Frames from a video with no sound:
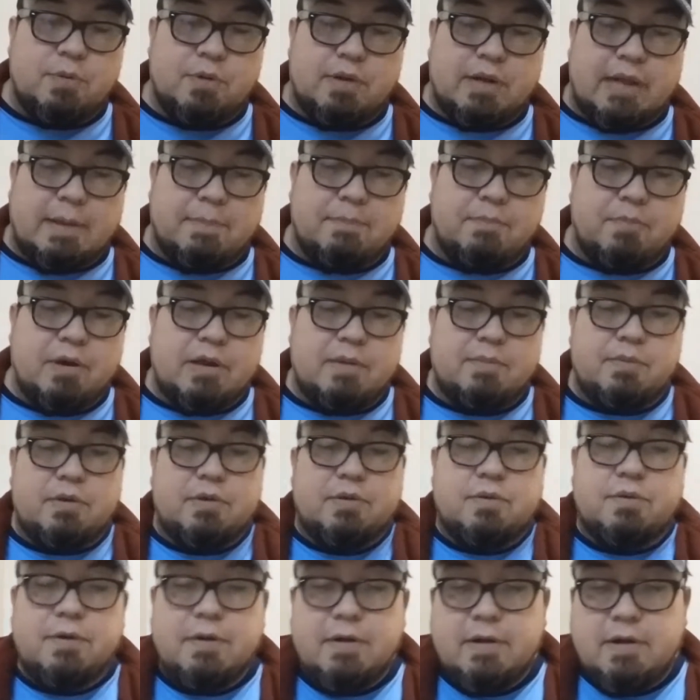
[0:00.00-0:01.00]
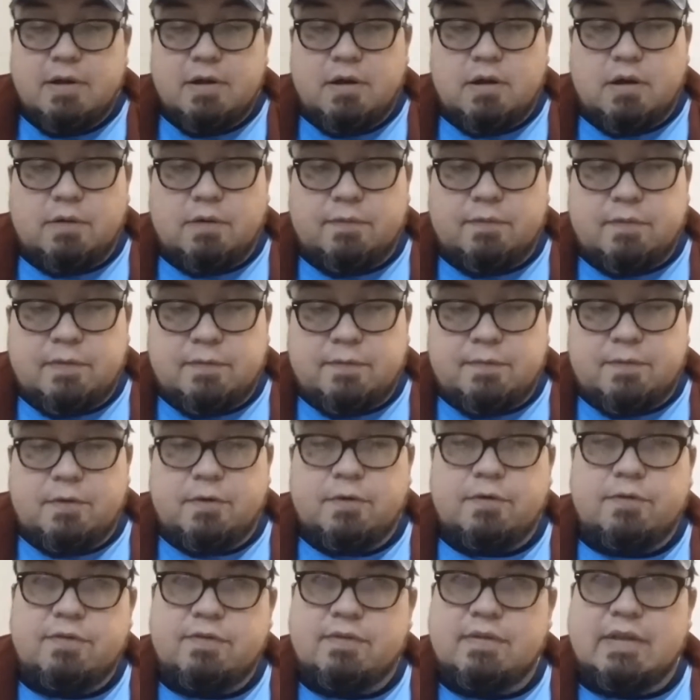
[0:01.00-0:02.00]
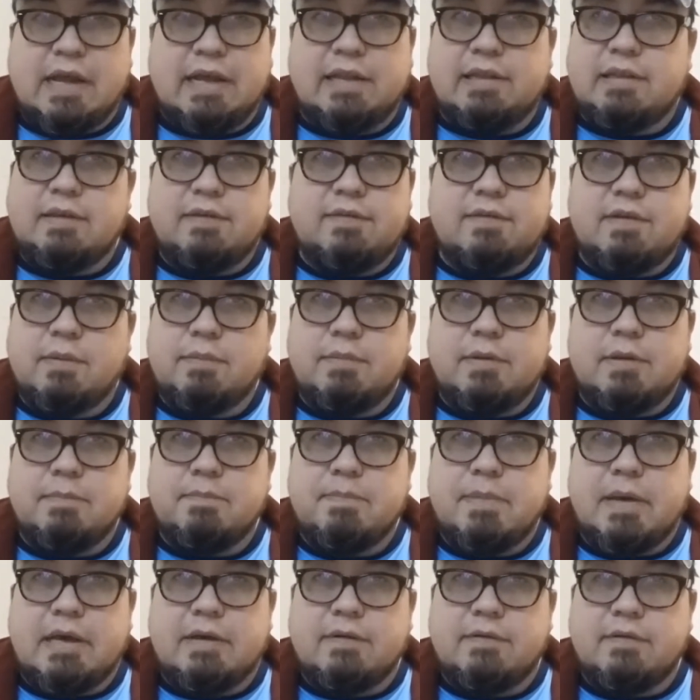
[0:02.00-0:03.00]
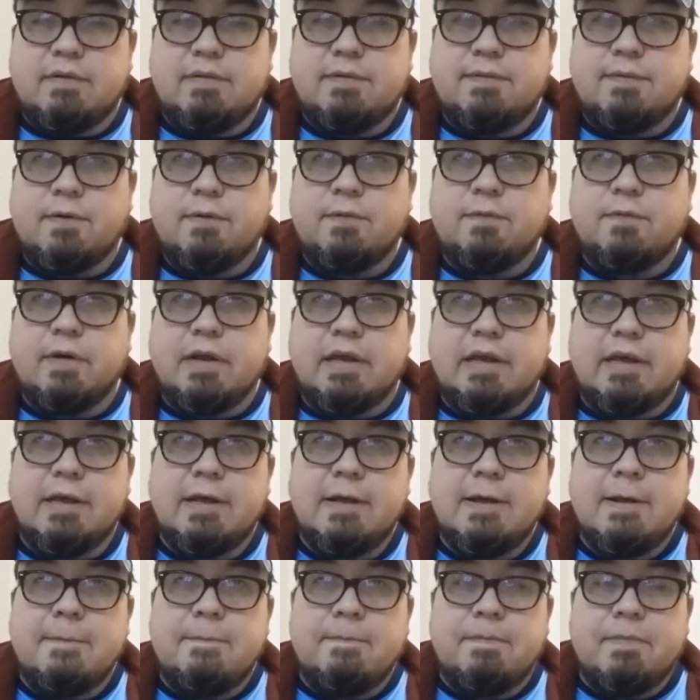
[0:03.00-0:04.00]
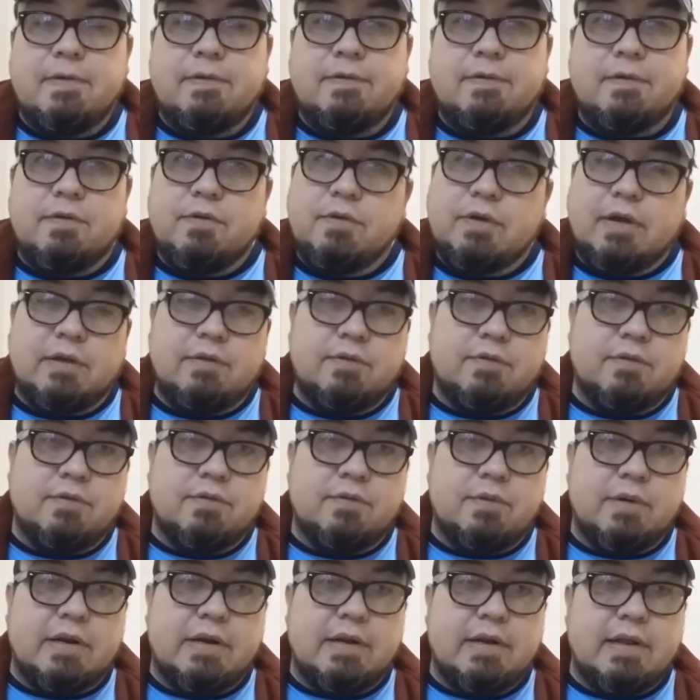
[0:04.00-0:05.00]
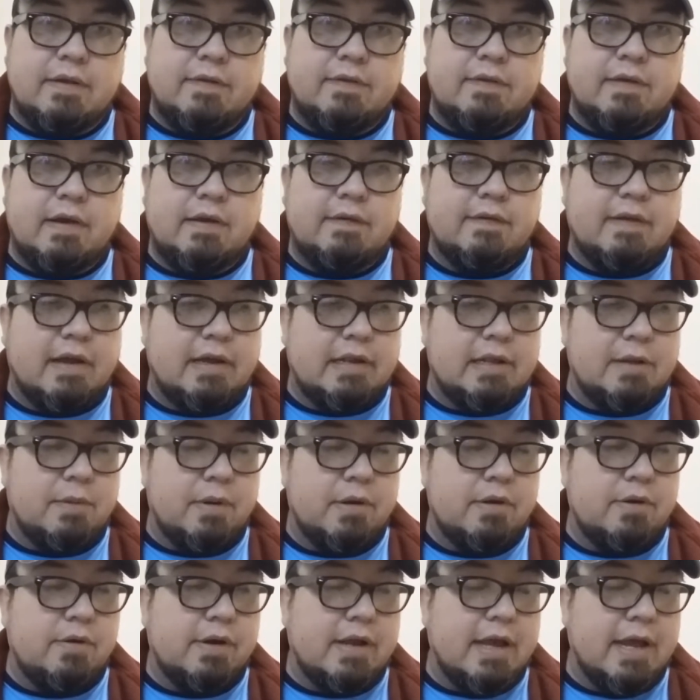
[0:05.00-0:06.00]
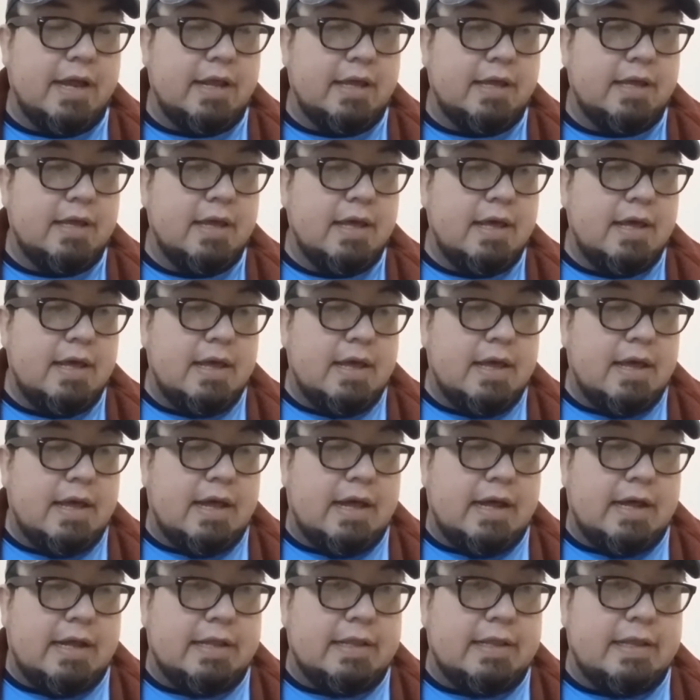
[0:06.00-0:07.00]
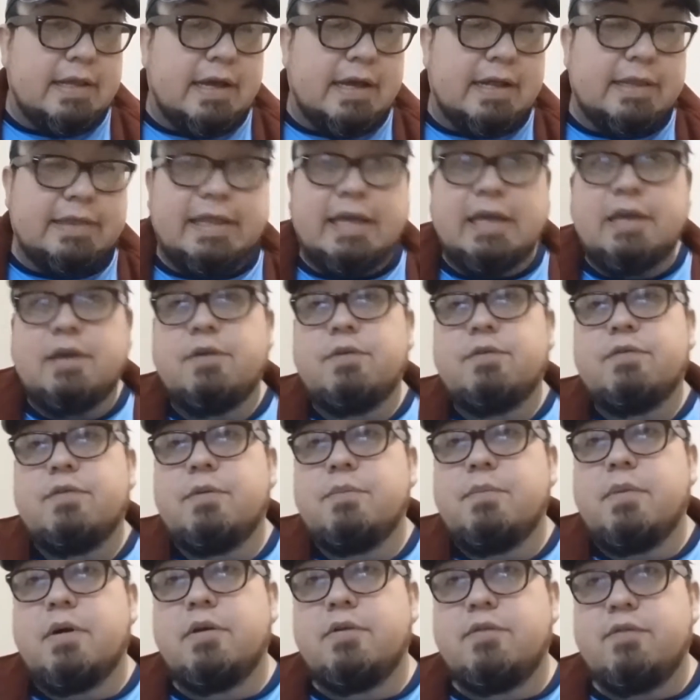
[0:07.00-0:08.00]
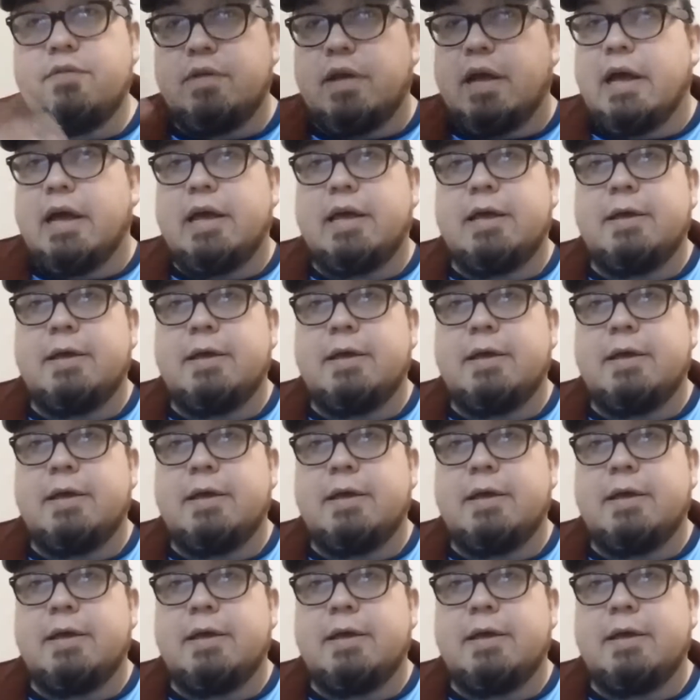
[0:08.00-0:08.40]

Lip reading: put a preview of the first 90-something pages for free, so you can just read it and see exactly what you're getting. And thank you so much.